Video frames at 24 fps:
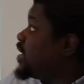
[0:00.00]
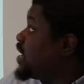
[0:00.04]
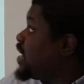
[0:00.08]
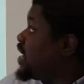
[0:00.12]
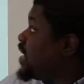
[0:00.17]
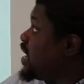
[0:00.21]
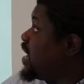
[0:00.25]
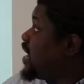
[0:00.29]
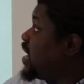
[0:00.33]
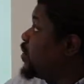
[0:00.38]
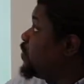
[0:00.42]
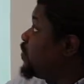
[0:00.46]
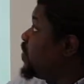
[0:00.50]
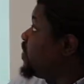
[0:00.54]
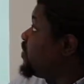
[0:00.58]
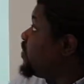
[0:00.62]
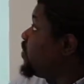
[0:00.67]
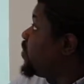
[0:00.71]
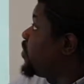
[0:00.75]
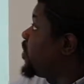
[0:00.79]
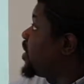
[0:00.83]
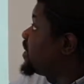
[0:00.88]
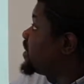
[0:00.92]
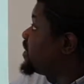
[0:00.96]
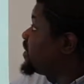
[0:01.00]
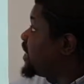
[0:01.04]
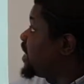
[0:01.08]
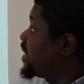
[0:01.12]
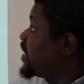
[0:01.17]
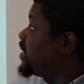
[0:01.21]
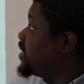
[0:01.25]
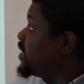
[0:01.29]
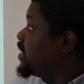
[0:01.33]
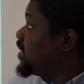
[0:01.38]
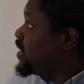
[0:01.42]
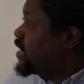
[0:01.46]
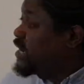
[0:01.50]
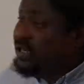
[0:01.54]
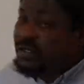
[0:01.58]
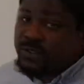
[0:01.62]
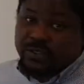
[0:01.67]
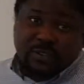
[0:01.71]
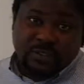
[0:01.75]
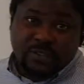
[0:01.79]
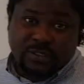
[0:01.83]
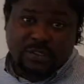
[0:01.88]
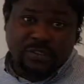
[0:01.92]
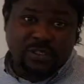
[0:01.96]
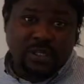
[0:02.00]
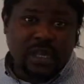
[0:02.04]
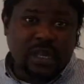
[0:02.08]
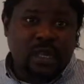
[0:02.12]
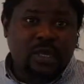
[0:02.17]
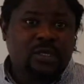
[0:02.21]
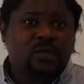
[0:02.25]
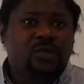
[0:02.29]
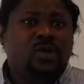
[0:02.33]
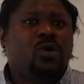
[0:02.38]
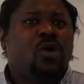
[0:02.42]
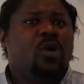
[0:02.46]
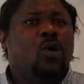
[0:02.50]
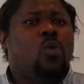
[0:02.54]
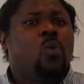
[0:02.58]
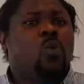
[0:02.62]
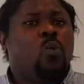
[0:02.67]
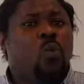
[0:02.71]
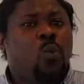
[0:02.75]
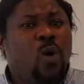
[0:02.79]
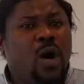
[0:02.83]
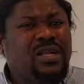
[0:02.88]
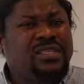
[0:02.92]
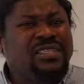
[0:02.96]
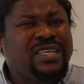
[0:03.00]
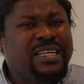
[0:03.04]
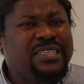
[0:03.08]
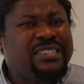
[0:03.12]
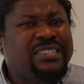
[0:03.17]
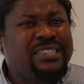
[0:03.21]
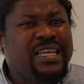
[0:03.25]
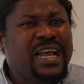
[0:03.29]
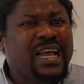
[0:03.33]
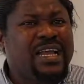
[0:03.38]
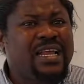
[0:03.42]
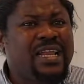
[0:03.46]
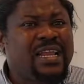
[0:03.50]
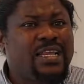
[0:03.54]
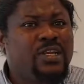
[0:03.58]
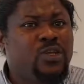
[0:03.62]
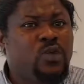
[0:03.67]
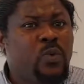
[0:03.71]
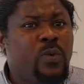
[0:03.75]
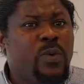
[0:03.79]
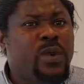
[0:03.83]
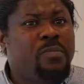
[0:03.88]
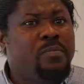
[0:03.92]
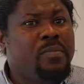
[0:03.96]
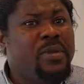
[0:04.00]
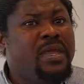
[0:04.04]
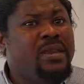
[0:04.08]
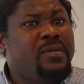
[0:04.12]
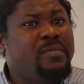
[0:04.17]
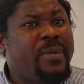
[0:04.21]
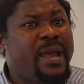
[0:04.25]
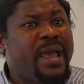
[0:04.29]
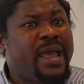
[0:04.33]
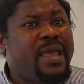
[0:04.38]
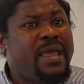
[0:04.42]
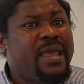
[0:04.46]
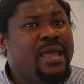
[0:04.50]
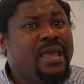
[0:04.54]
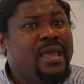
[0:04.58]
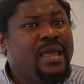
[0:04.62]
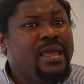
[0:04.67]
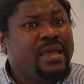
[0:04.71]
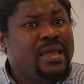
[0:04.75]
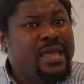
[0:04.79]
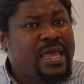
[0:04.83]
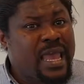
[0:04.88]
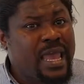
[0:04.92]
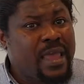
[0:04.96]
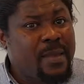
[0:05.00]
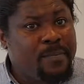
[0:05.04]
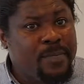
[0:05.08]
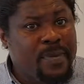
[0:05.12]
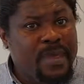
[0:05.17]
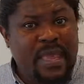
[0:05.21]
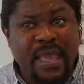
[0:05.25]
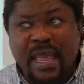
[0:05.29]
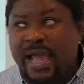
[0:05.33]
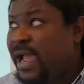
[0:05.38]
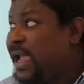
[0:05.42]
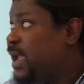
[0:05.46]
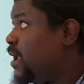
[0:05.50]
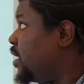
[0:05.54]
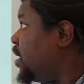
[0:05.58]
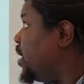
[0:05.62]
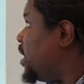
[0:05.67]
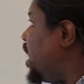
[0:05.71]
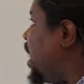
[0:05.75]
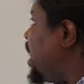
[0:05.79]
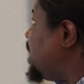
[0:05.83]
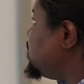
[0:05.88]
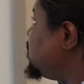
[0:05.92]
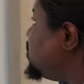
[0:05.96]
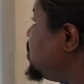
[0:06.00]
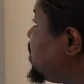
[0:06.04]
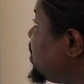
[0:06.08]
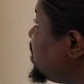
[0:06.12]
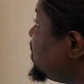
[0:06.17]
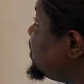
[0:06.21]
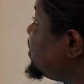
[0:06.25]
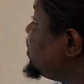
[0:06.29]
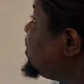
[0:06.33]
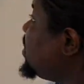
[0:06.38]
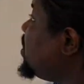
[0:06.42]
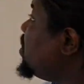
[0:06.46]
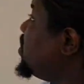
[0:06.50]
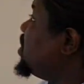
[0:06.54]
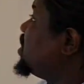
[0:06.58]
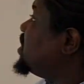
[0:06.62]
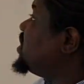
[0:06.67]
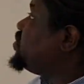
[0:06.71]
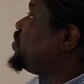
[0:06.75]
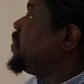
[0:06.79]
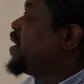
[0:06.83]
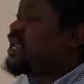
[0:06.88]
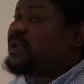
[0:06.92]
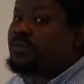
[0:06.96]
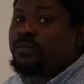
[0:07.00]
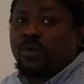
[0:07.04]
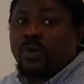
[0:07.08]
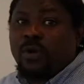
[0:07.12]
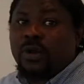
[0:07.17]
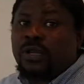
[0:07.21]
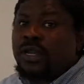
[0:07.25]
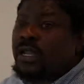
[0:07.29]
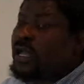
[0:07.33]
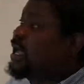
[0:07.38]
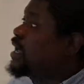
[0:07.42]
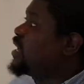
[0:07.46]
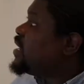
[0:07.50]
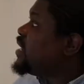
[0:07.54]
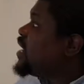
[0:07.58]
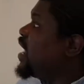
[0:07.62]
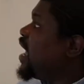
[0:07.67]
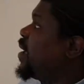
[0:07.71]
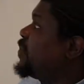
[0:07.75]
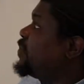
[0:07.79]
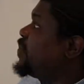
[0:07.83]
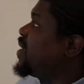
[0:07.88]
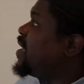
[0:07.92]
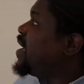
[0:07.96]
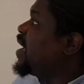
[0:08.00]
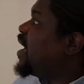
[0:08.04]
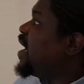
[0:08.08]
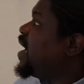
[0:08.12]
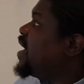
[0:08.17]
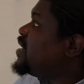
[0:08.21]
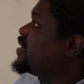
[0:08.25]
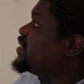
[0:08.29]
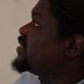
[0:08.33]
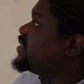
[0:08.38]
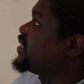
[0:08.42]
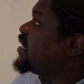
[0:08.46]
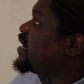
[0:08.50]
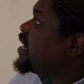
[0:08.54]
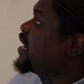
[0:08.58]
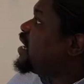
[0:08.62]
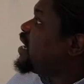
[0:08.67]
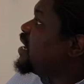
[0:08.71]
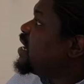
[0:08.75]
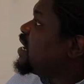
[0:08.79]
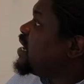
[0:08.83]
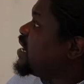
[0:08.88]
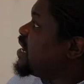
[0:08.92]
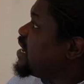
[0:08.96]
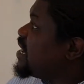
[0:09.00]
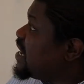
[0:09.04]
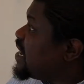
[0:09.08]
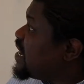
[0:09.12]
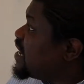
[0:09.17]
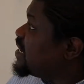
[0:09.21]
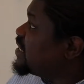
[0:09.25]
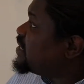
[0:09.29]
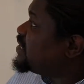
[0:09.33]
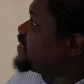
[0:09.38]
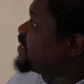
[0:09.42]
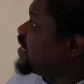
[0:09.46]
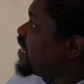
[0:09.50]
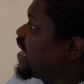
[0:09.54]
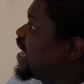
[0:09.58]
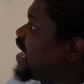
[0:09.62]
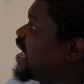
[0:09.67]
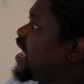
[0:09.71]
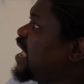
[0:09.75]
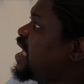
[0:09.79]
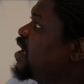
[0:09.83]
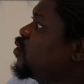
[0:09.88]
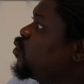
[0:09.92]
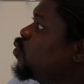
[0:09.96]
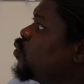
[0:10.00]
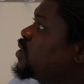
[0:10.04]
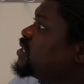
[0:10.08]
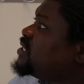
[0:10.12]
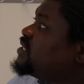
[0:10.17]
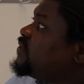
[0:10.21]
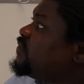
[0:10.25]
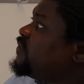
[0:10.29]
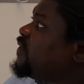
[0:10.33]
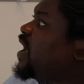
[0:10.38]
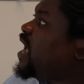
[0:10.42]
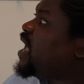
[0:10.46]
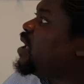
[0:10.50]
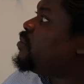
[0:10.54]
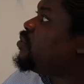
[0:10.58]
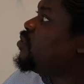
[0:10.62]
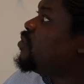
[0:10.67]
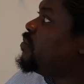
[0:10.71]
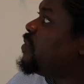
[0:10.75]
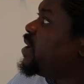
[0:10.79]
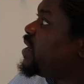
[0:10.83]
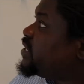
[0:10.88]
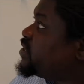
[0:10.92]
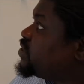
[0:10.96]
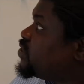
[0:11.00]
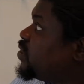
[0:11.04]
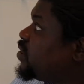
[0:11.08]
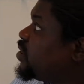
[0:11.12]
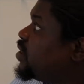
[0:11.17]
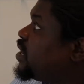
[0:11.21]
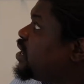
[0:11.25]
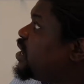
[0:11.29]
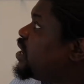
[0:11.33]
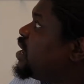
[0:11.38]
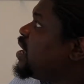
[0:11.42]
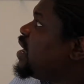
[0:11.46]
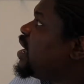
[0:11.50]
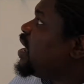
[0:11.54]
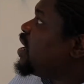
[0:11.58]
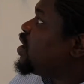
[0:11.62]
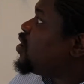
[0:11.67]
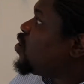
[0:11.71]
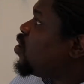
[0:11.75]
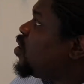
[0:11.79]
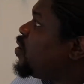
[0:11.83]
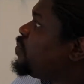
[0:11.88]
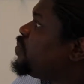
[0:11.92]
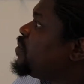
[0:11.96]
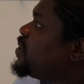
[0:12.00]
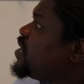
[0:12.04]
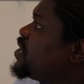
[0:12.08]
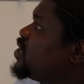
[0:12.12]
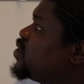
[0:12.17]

Key Performance Indicators. So what exactly do we mean by KPI? As you can see on the smart board, KPIs is a quantifiable measure a company